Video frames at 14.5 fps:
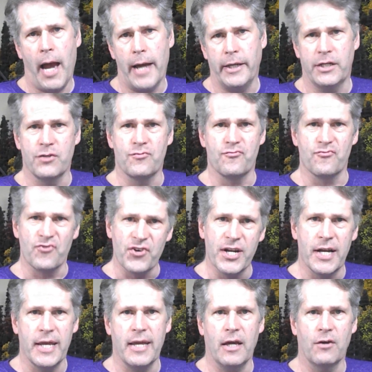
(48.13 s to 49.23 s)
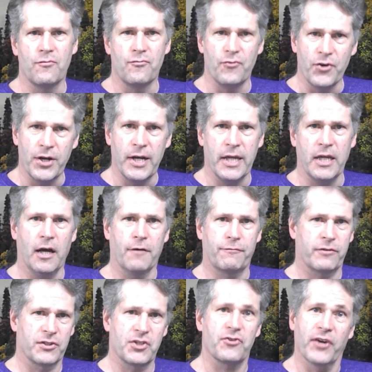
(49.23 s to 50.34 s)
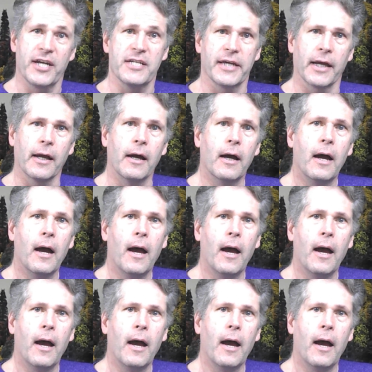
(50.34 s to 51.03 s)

And it is really, really frustrating.